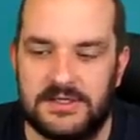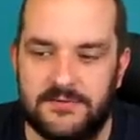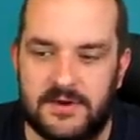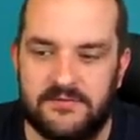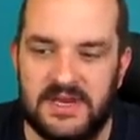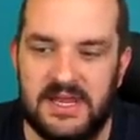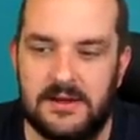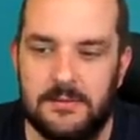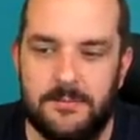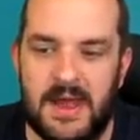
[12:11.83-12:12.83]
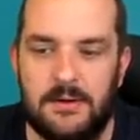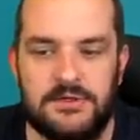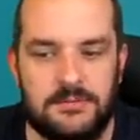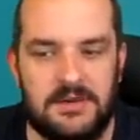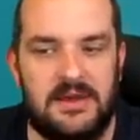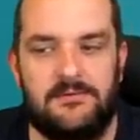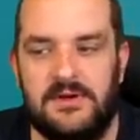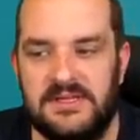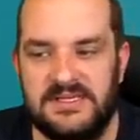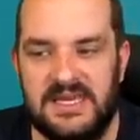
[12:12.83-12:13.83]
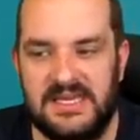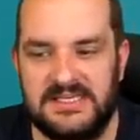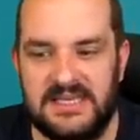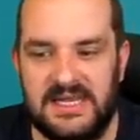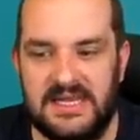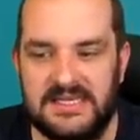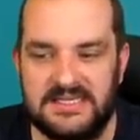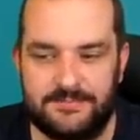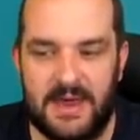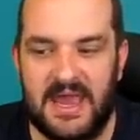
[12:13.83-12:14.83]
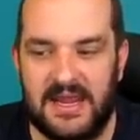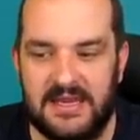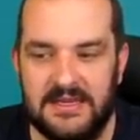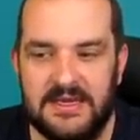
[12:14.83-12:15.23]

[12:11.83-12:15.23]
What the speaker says: So you've covered England, Belgium, Netherlands, Italy, Spain,